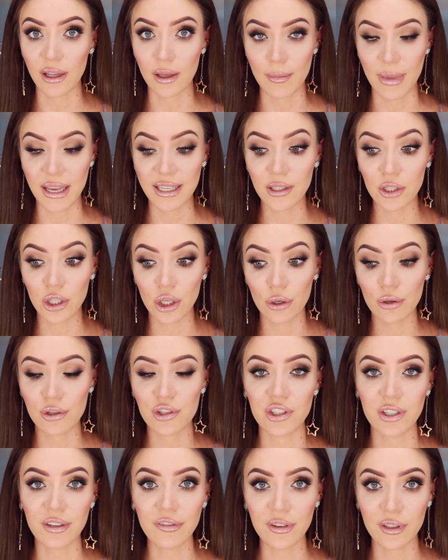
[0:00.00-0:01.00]
it makes a
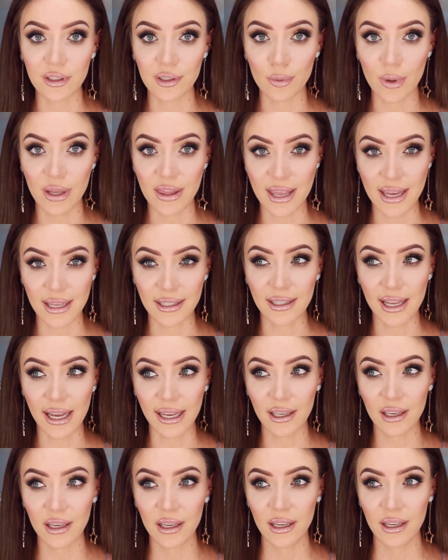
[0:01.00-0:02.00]
huge difference when there's
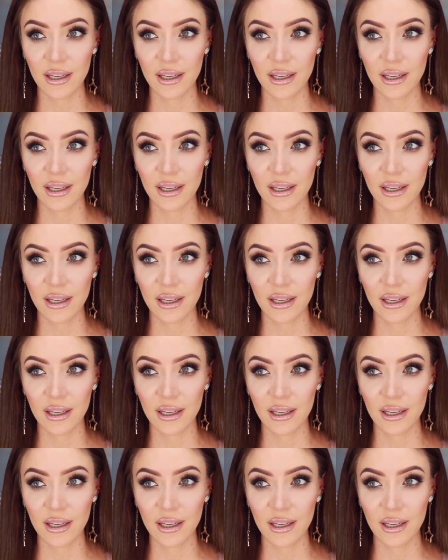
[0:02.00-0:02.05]
like